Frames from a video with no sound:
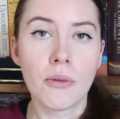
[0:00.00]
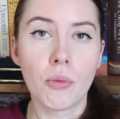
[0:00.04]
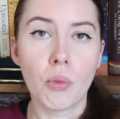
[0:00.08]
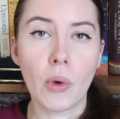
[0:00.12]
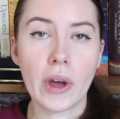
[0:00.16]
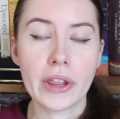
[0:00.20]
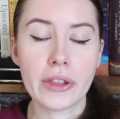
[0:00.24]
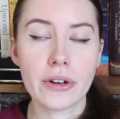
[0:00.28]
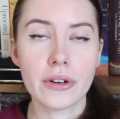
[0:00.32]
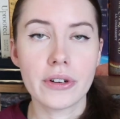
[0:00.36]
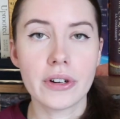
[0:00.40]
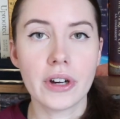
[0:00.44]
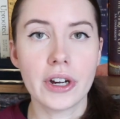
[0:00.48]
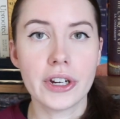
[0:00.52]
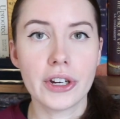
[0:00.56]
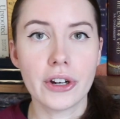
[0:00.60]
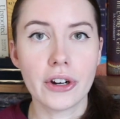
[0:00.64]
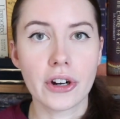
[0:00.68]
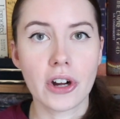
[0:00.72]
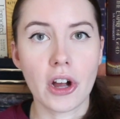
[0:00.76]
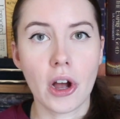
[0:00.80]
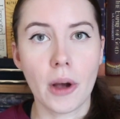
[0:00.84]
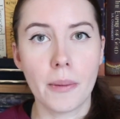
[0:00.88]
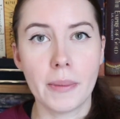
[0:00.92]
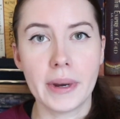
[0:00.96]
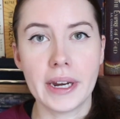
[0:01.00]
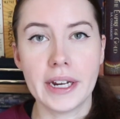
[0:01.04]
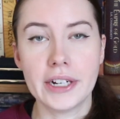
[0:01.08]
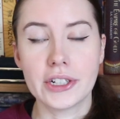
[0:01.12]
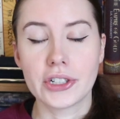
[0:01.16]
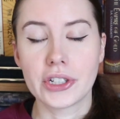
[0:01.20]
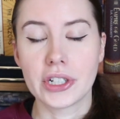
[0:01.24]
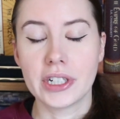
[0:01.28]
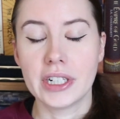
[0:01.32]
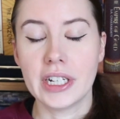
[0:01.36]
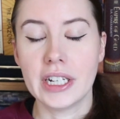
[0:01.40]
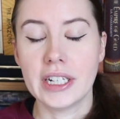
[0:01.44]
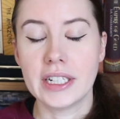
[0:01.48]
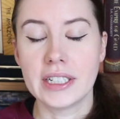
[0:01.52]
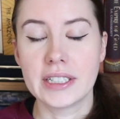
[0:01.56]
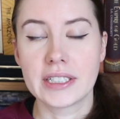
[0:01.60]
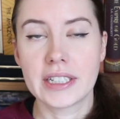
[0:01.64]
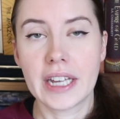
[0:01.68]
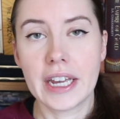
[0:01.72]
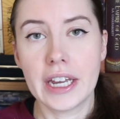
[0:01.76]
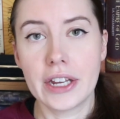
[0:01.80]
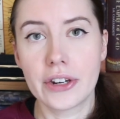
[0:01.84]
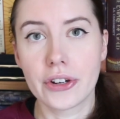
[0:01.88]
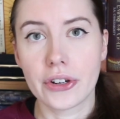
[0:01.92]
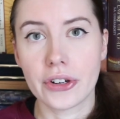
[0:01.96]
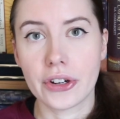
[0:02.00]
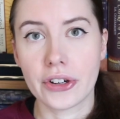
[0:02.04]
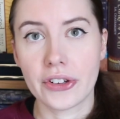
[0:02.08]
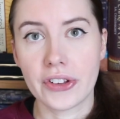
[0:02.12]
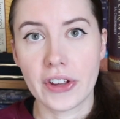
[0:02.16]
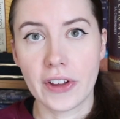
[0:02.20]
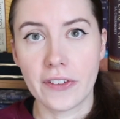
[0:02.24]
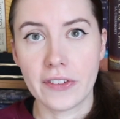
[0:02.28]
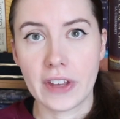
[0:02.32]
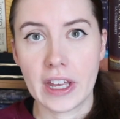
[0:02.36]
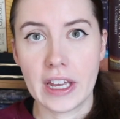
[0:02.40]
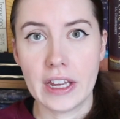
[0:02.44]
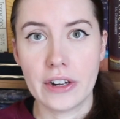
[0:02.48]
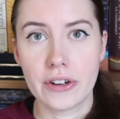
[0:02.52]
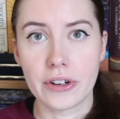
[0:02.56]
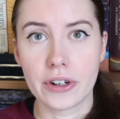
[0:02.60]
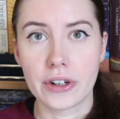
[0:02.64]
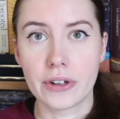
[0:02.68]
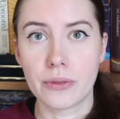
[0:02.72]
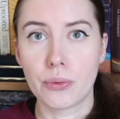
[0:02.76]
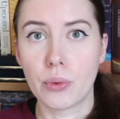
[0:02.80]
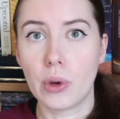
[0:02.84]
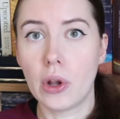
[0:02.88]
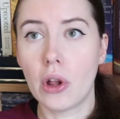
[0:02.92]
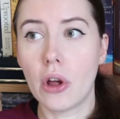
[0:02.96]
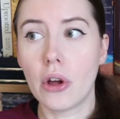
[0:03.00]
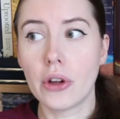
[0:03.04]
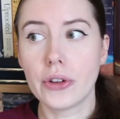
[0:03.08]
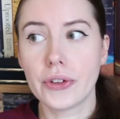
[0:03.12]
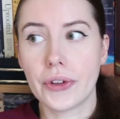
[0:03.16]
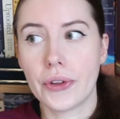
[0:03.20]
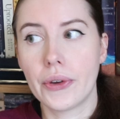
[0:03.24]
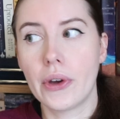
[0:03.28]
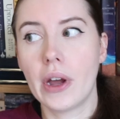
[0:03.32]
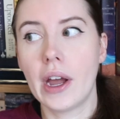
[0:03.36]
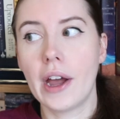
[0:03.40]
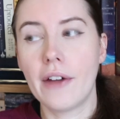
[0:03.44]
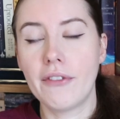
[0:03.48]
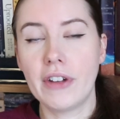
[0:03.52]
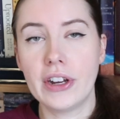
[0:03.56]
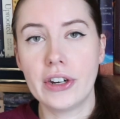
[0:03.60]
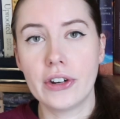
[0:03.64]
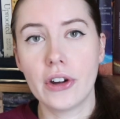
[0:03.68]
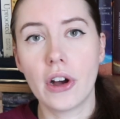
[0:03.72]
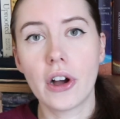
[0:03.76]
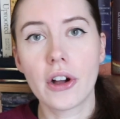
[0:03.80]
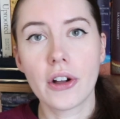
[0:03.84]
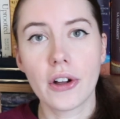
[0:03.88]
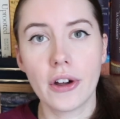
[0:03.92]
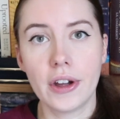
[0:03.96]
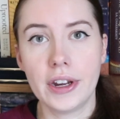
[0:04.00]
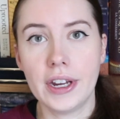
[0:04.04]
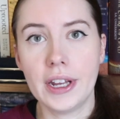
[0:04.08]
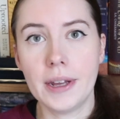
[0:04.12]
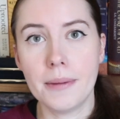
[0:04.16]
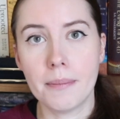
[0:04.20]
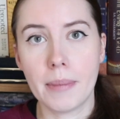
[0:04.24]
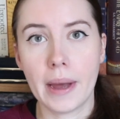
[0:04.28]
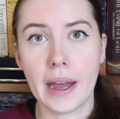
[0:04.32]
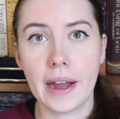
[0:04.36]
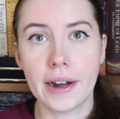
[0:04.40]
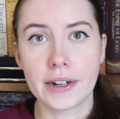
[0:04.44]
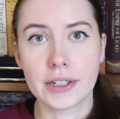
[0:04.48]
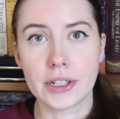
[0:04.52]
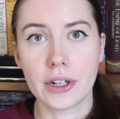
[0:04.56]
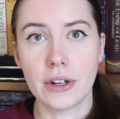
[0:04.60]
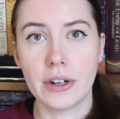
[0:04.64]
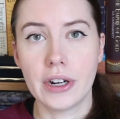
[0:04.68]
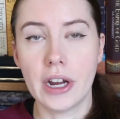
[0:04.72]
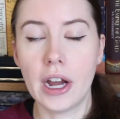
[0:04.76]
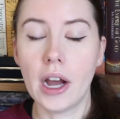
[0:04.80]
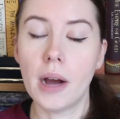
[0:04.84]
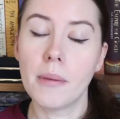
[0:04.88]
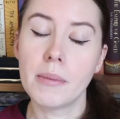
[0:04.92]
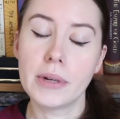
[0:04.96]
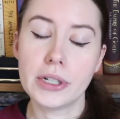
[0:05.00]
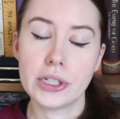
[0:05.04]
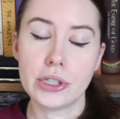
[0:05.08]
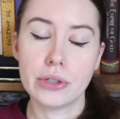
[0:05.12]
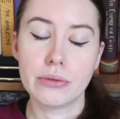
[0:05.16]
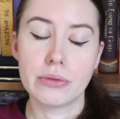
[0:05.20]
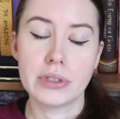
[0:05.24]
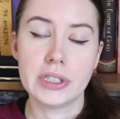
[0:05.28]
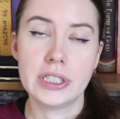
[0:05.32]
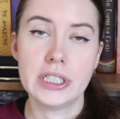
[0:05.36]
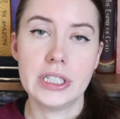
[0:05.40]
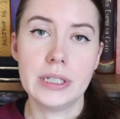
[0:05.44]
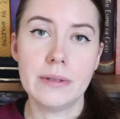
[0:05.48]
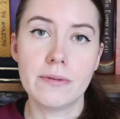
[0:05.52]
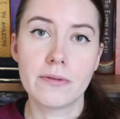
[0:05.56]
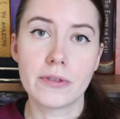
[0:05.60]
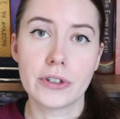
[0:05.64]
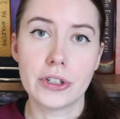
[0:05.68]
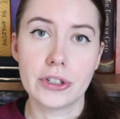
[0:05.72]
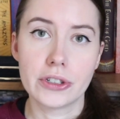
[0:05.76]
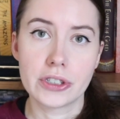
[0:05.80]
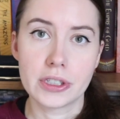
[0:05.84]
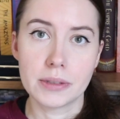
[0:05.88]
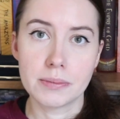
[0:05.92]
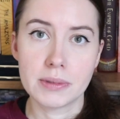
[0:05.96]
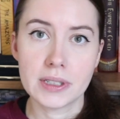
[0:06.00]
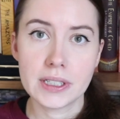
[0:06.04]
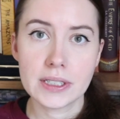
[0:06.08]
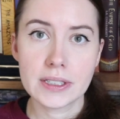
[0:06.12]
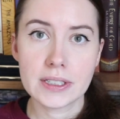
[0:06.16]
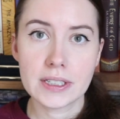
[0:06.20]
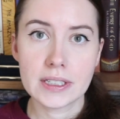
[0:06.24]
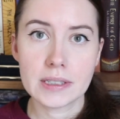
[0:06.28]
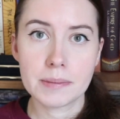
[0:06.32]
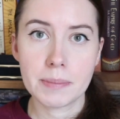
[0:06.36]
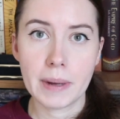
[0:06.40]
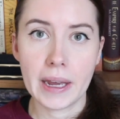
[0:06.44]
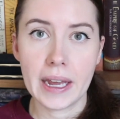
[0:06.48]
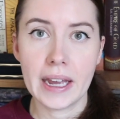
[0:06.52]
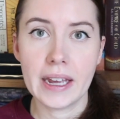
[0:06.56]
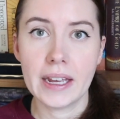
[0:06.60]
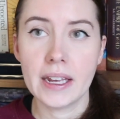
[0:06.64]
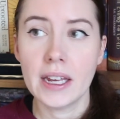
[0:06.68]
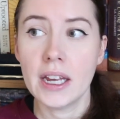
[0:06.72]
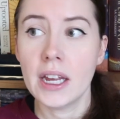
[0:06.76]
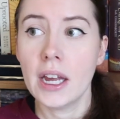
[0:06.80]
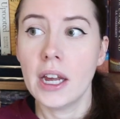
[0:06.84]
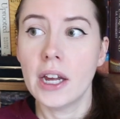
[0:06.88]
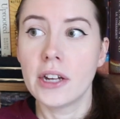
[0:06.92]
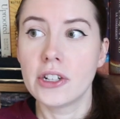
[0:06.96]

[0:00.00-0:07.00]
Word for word: Whether or not your accommodation is catered or self-catered will also have a knock-on impact on how much you receive for your subsistence pay.